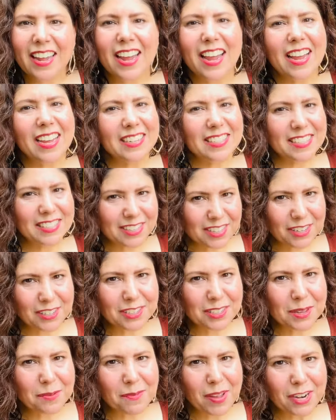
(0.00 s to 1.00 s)
It's still
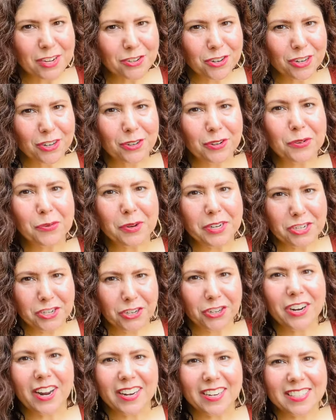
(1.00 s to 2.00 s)
symmetrical, which
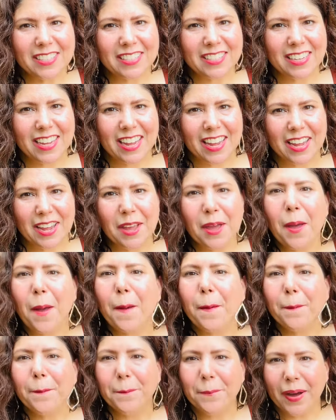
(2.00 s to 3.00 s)
you're gonna see,
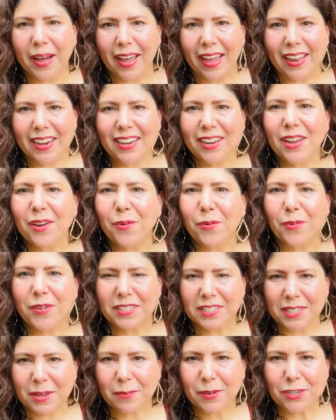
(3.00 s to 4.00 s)
but
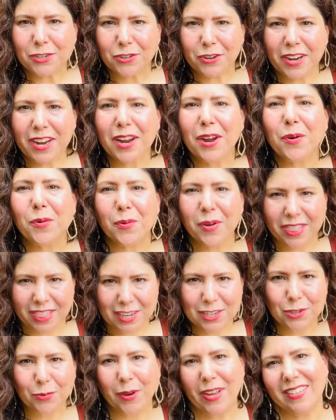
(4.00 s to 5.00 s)
symmetry with a
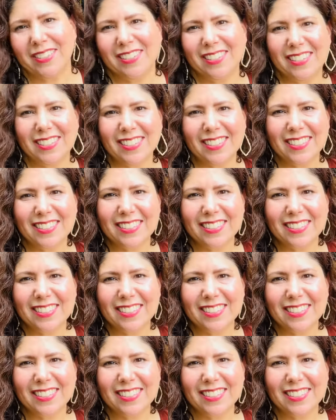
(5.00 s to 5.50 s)
twist.